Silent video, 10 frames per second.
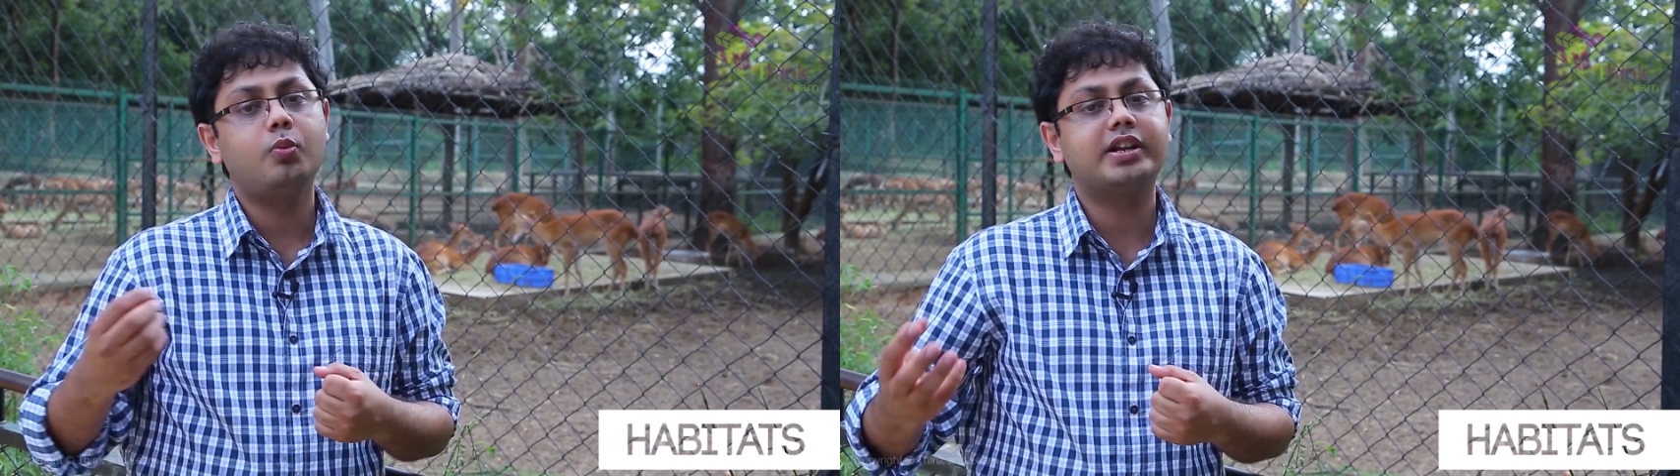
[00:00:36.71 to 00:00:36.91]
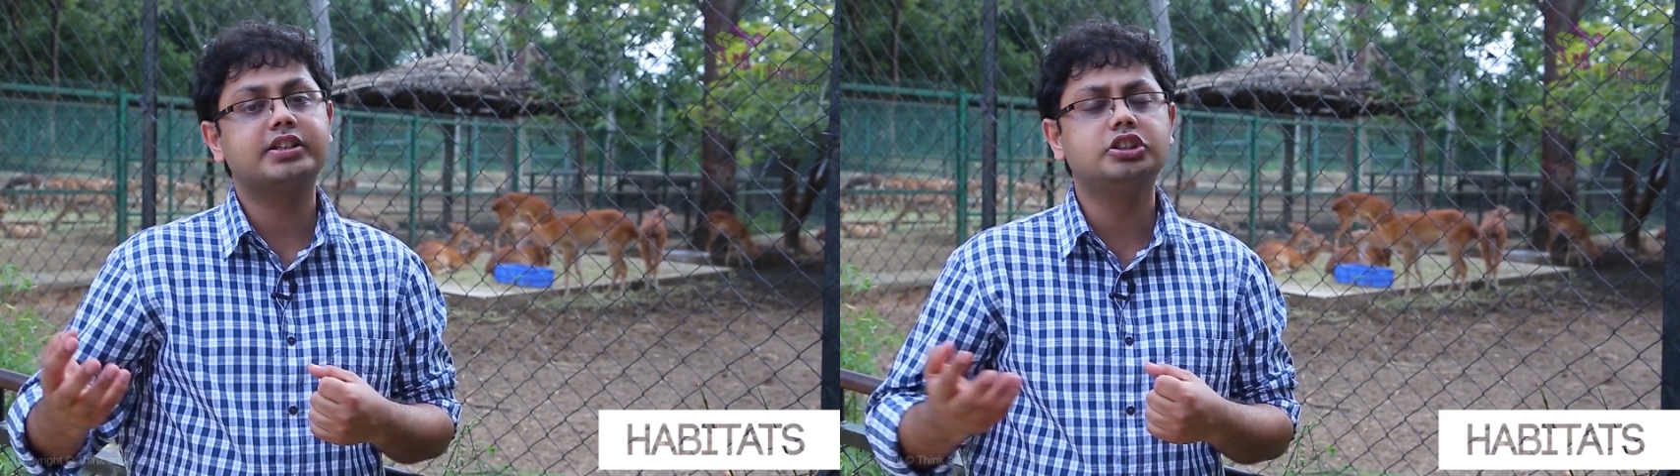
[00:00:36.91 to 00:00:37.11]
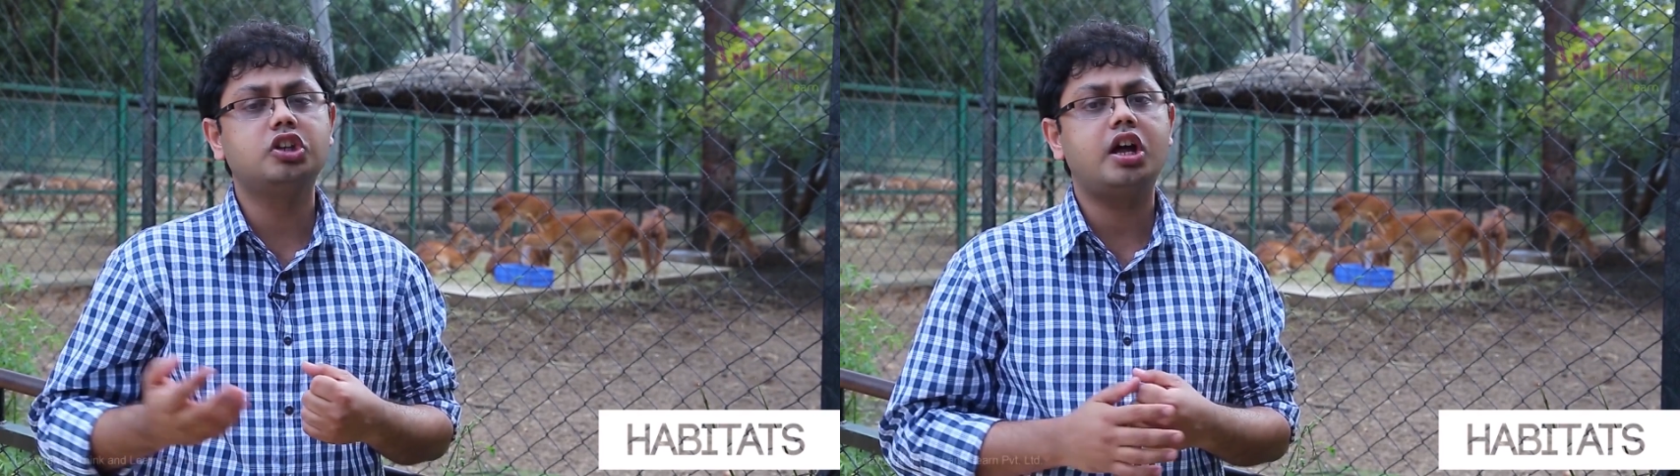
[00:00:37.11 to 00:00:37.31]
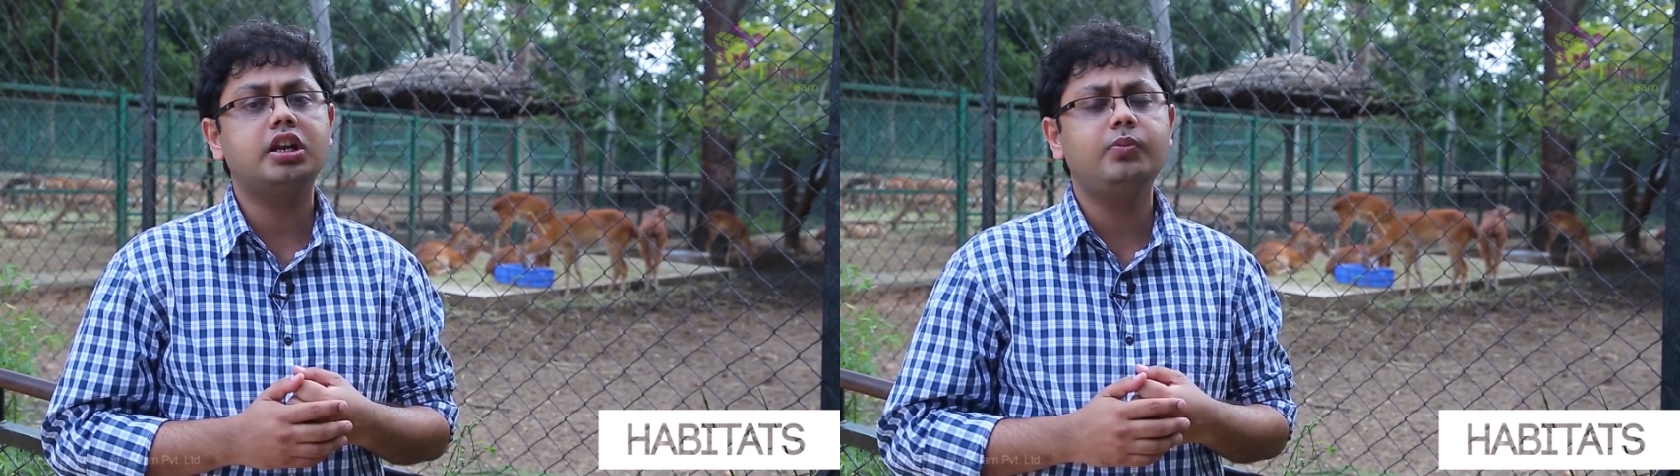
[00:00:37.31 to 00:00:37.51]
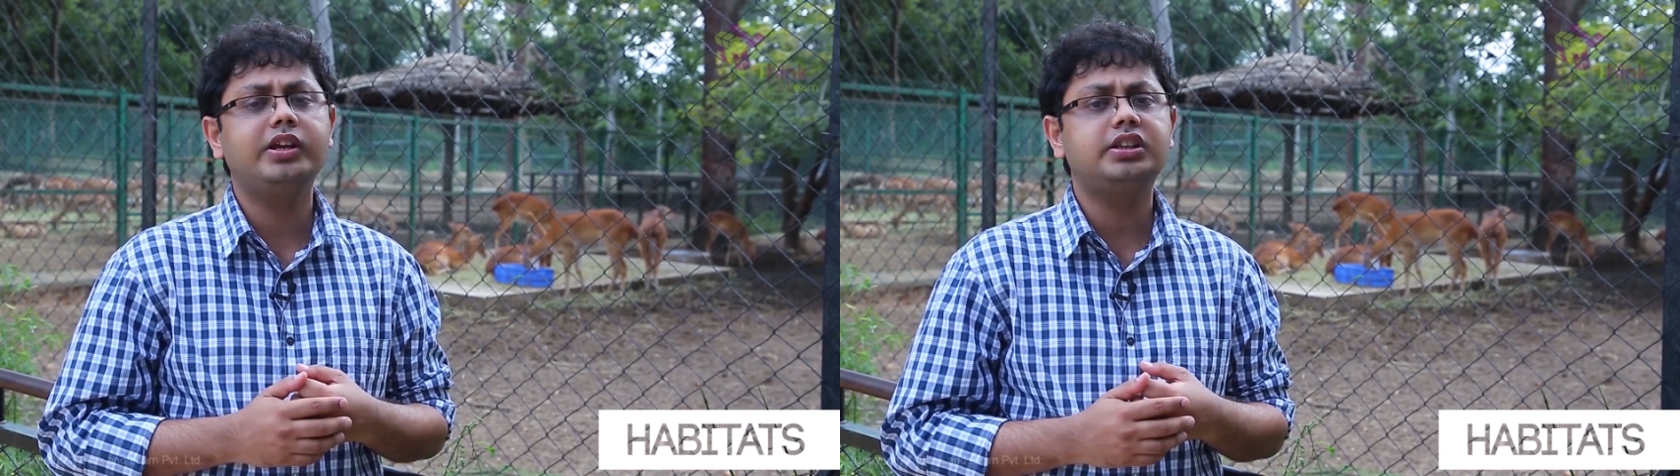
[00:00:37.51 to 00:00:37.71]
whereas the
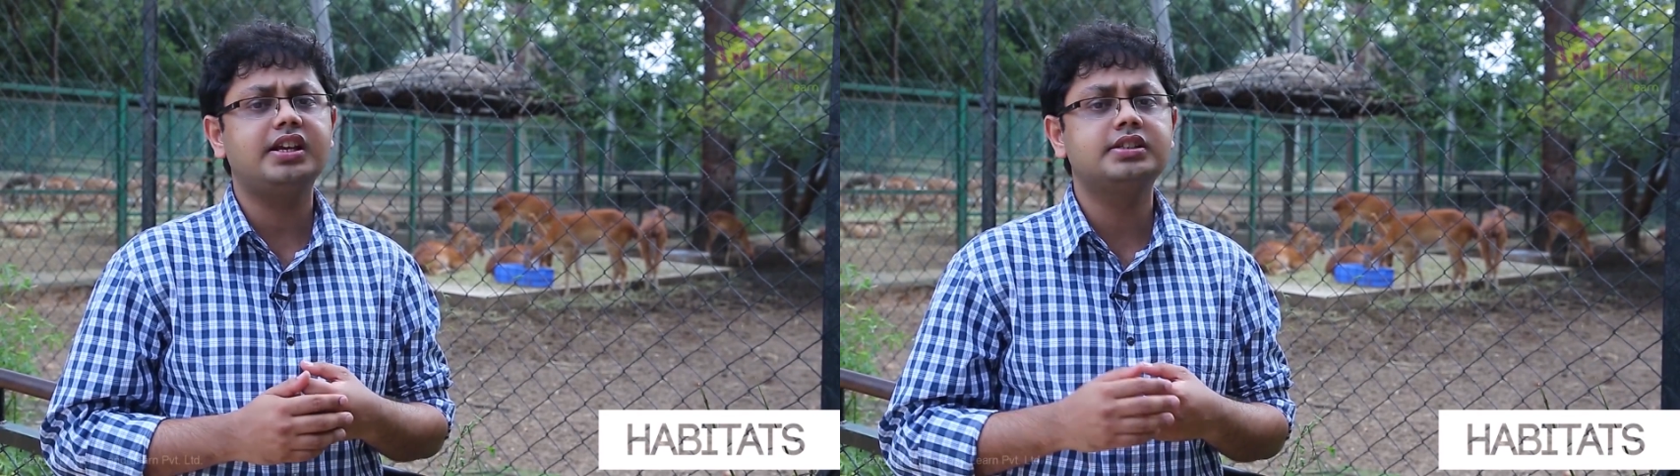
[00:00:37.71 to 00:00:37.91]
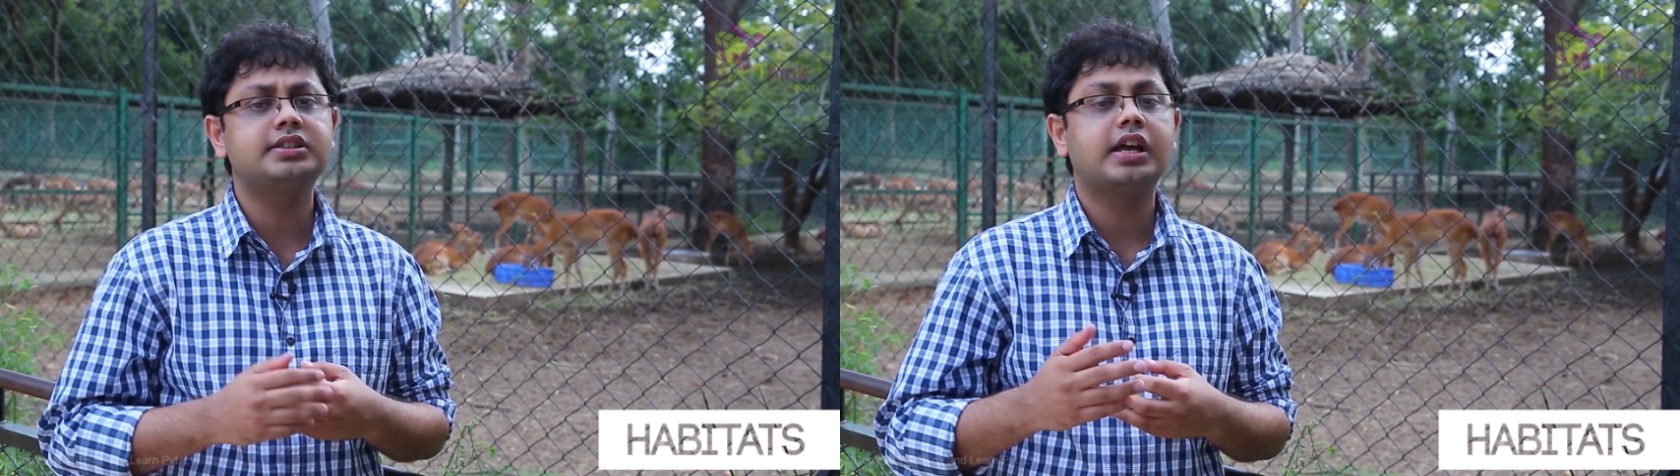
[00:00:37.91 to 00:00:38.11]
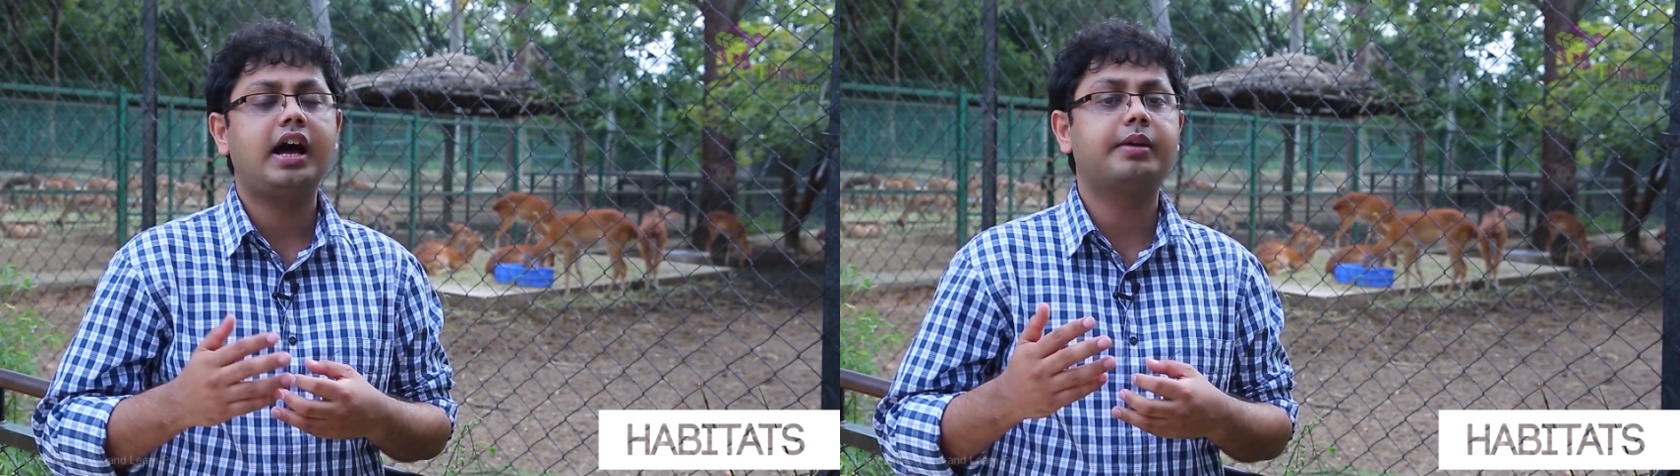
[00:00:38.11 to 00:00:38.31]
non-living things